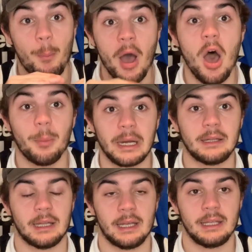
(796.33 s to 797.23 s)

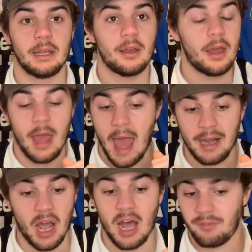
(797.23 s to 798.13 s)
permanently,
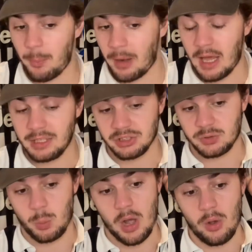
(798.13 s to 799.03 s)
and other players as
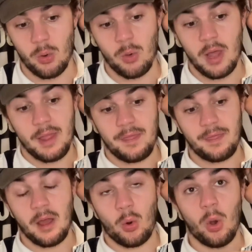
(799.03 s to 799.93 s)
well,
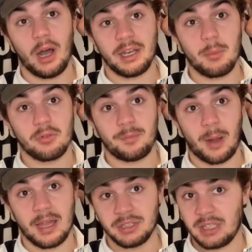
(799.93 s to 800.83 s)
quite a number of
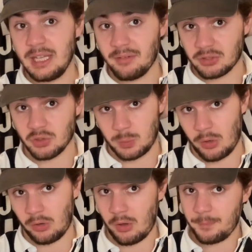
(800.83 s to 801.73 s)
players leaving
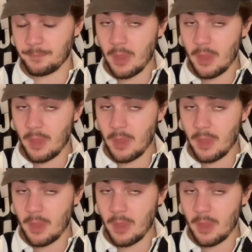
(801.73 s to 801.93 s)
Sassuolo,